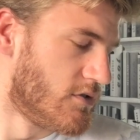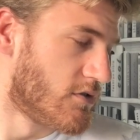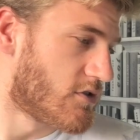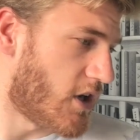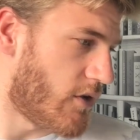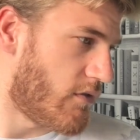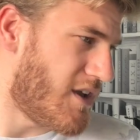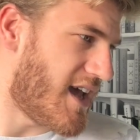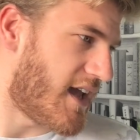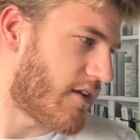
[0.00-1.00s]
So
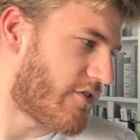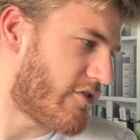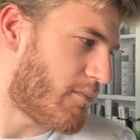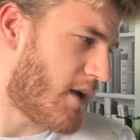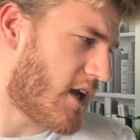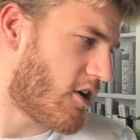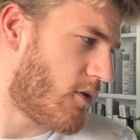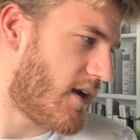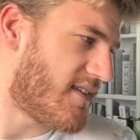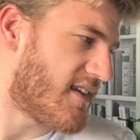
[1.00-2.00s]
next,
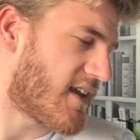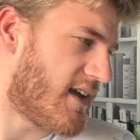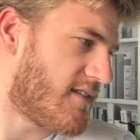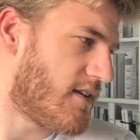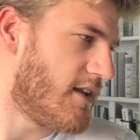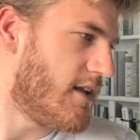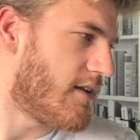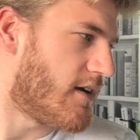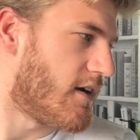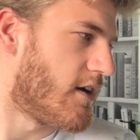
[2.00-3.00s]
macOS
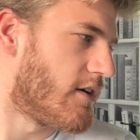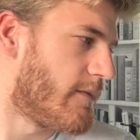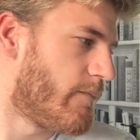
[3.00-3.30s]
Catalina.